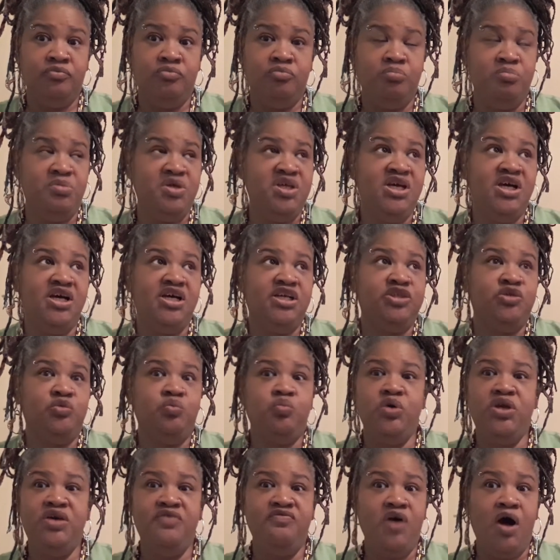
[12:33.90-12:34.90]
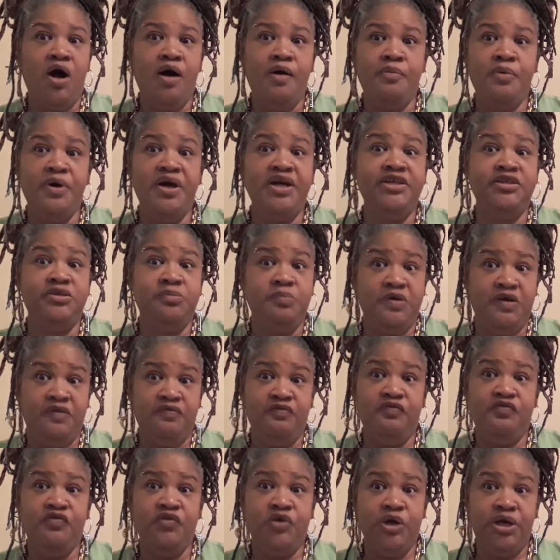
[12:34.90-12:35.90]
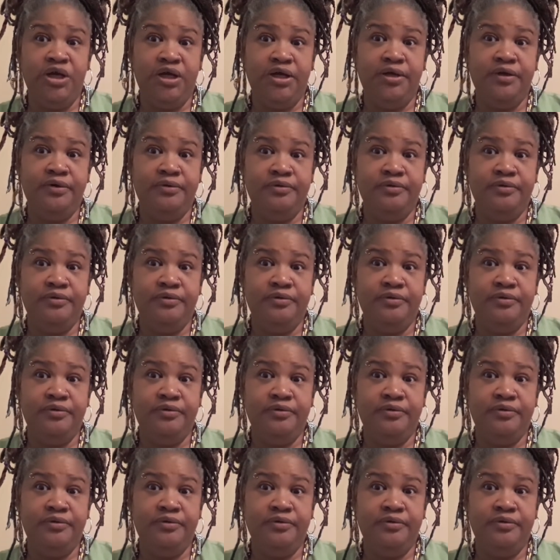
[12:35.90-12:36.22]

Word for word: because we've always been free.